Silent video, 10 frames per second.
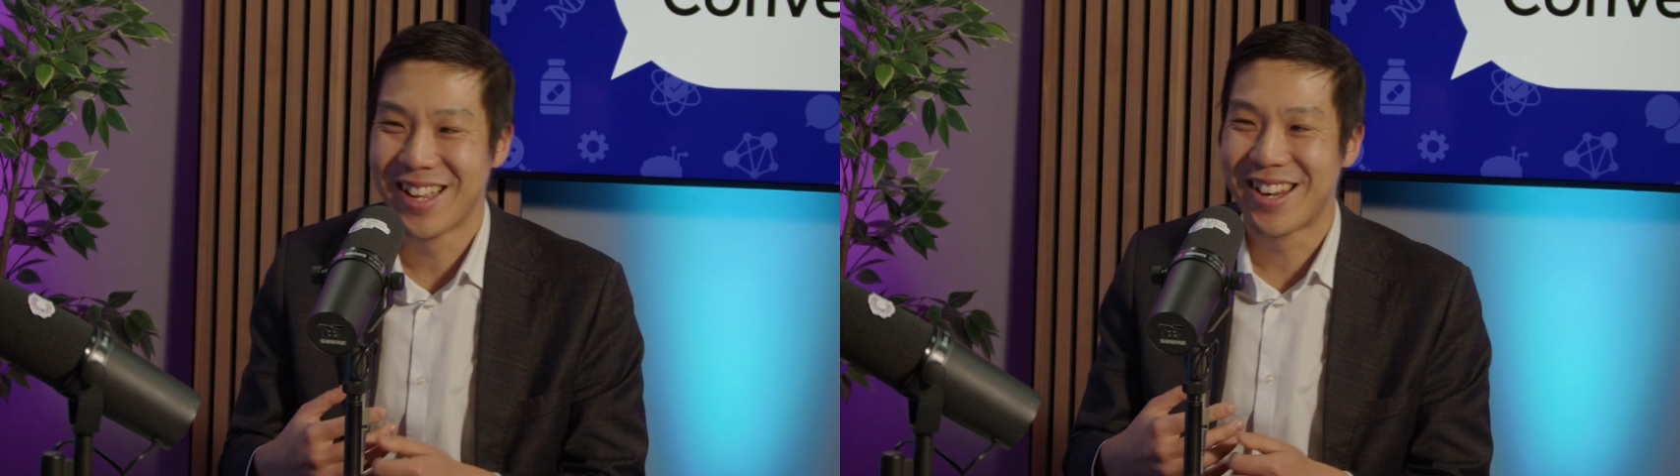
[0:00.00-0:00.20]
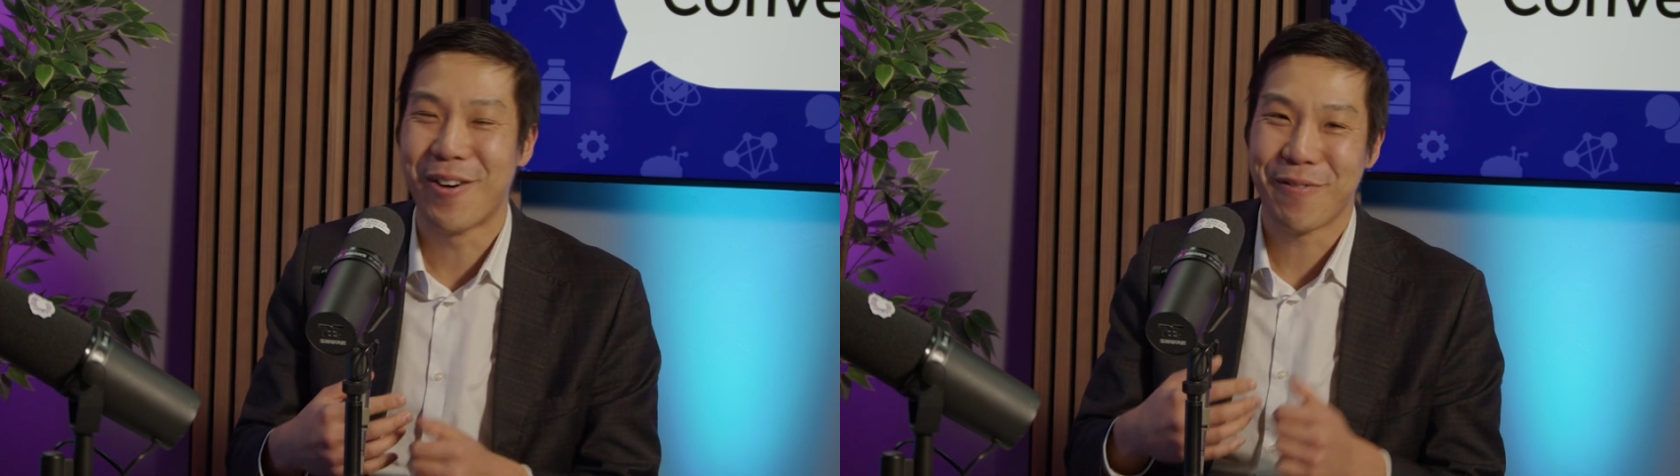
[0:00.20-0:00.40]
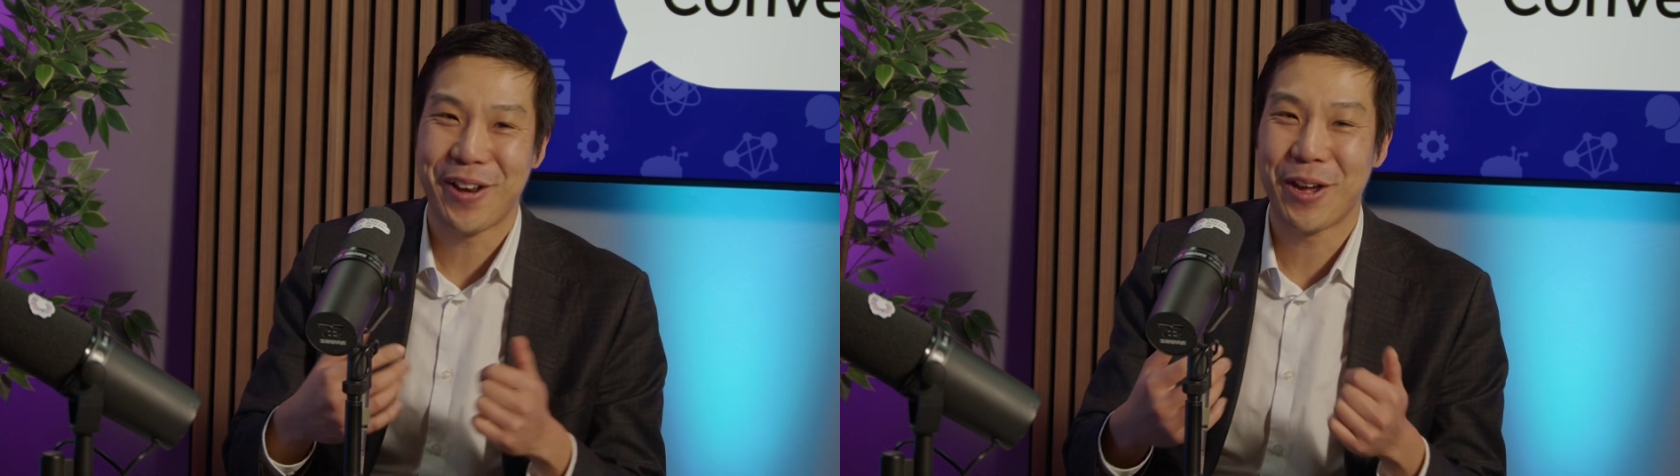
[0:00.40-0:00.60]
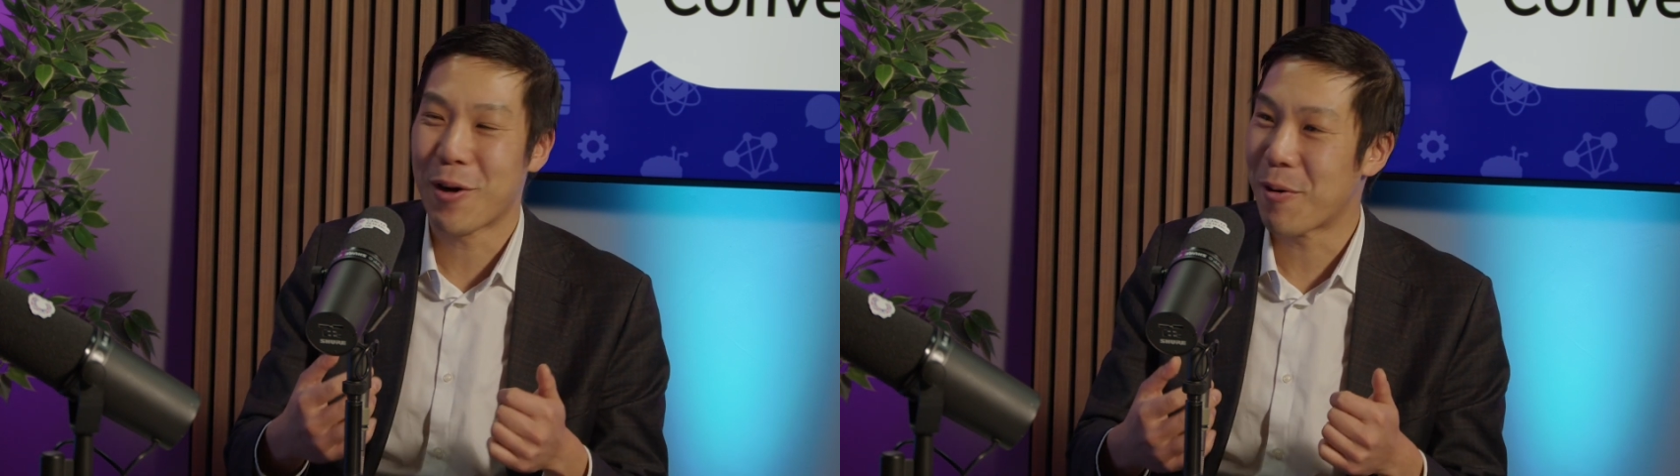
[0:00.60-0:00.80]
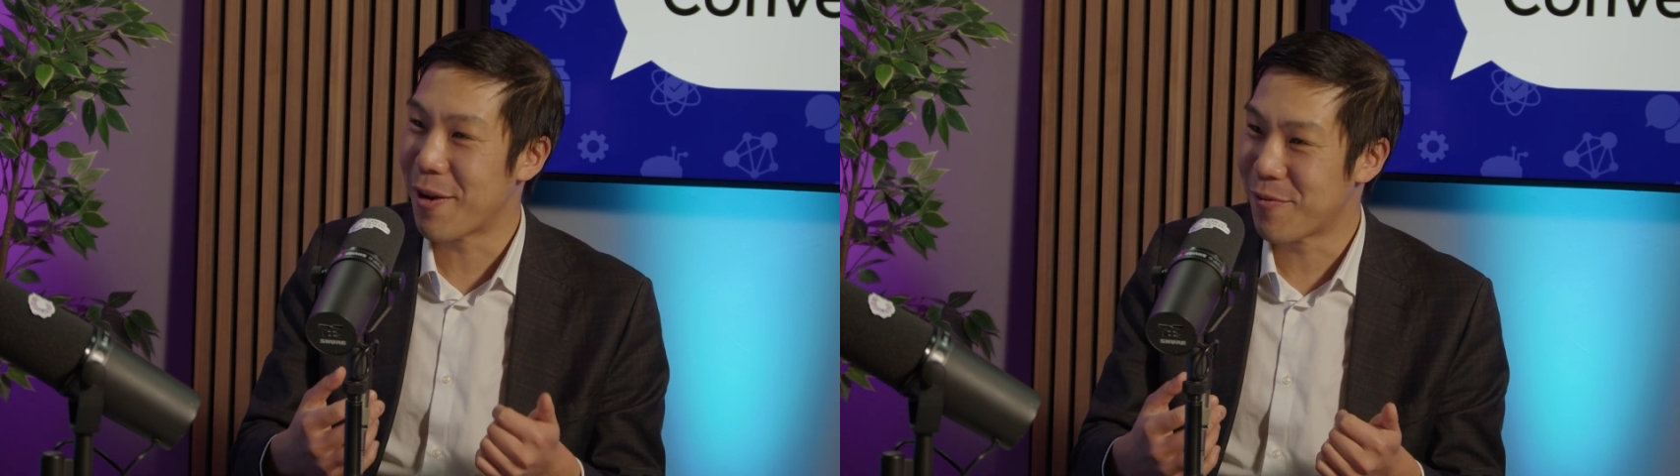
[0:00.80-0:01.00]
not feeling
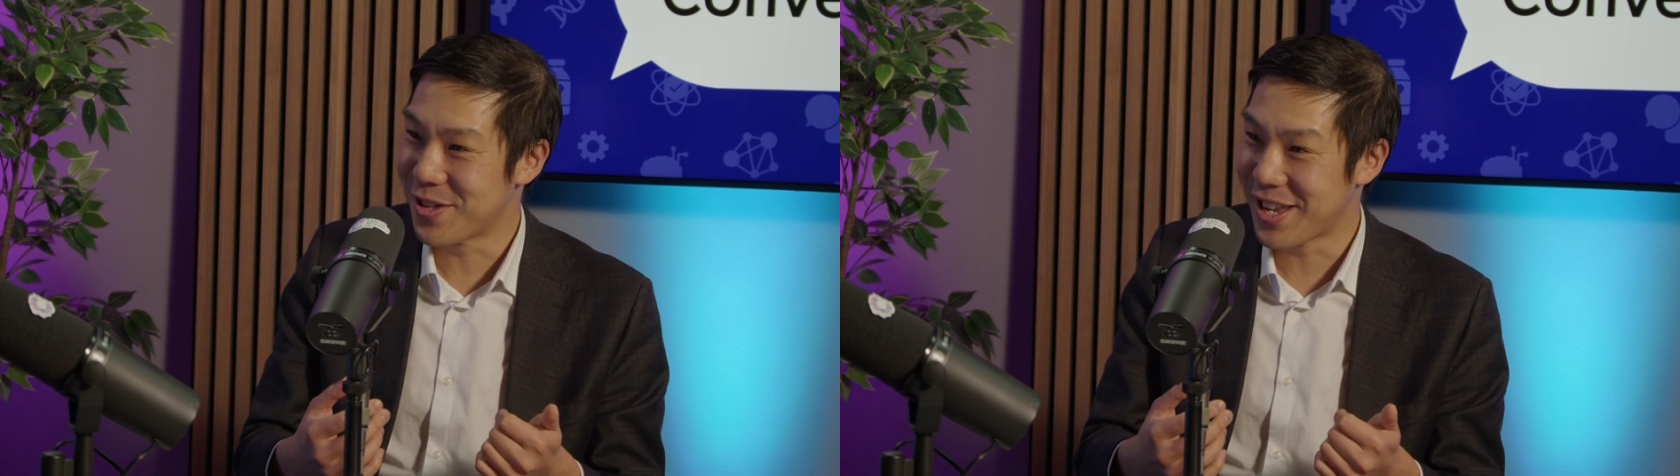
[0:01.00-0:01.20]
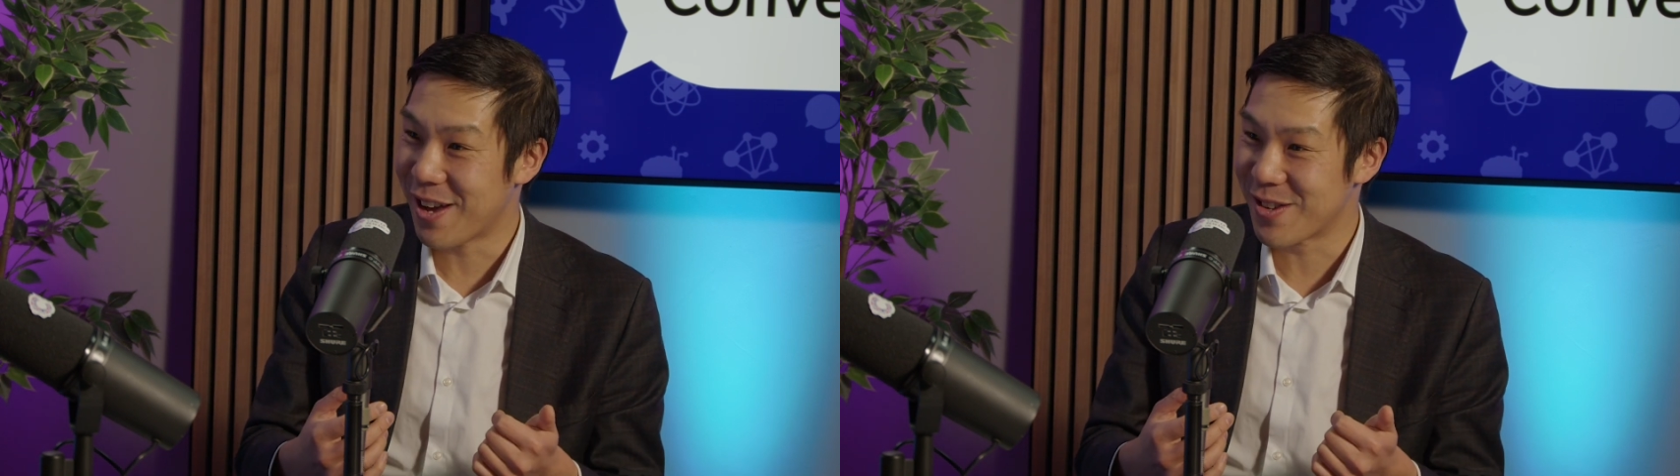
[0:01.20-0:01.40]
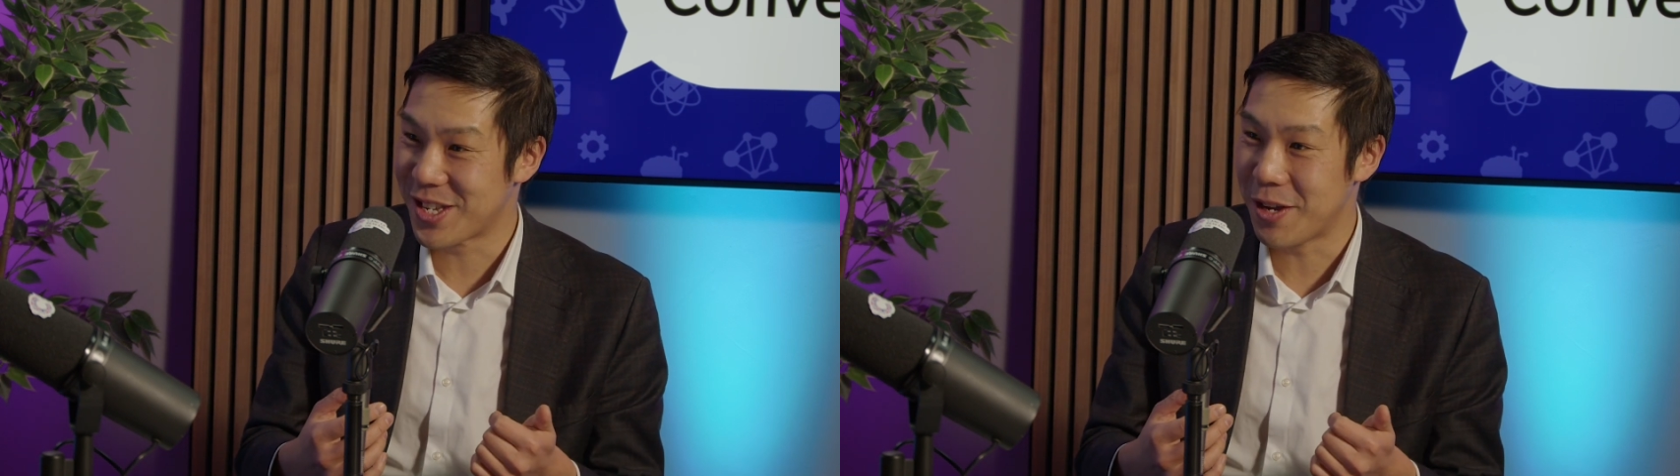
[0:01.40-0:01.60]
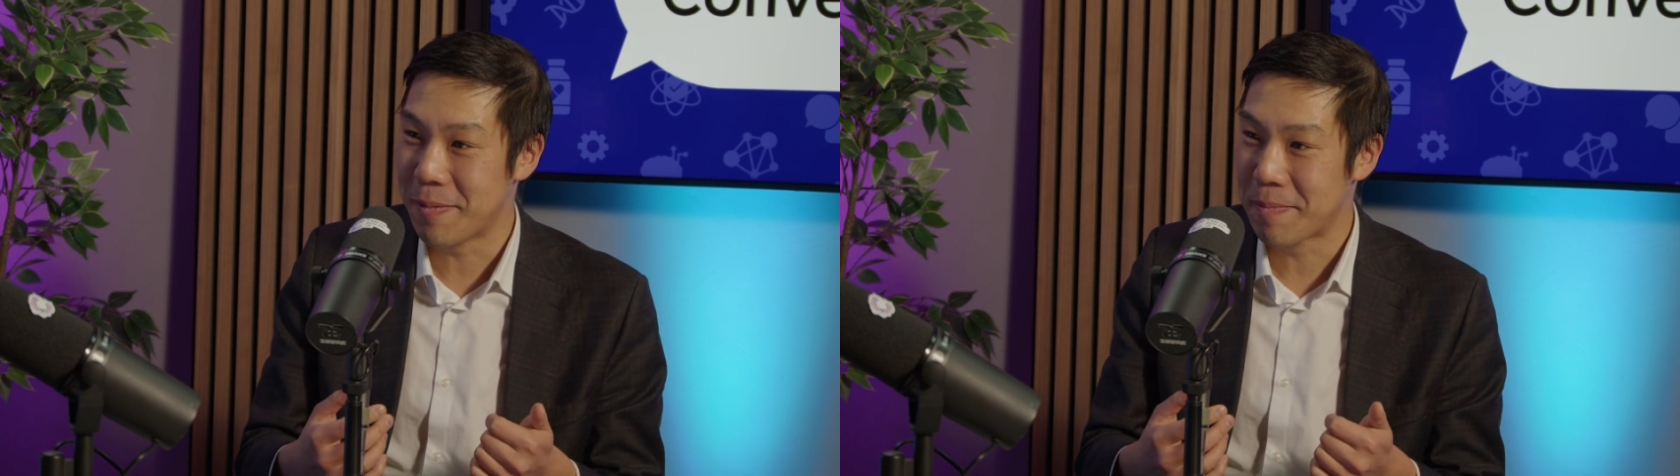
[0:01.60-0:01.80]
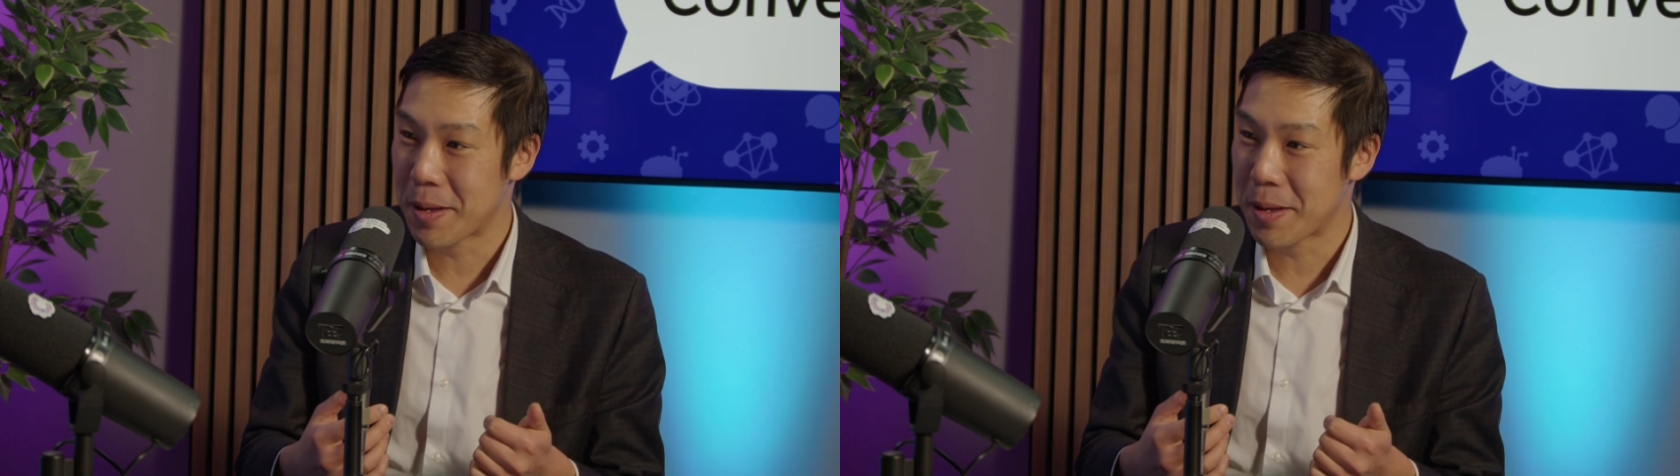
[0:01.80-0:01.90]
quite right for a day or two.